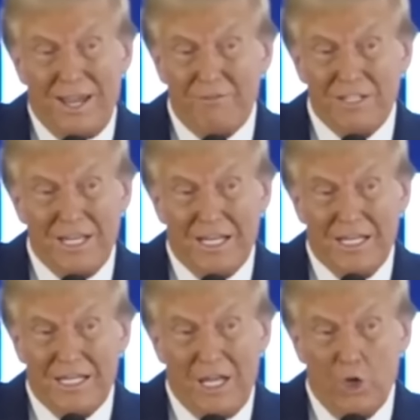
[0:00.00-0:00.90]
I haven't
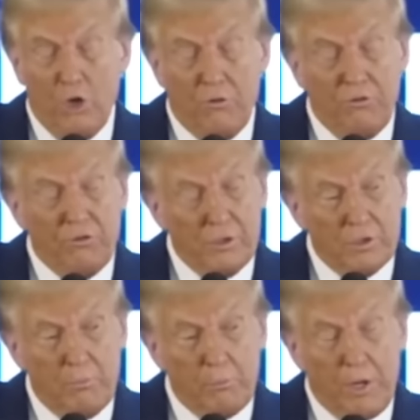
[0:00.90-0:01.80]
taken a day off.
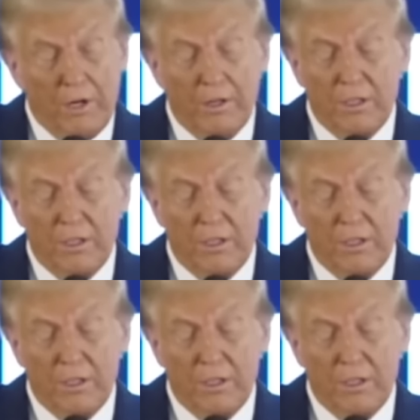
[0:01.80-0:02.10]
Proud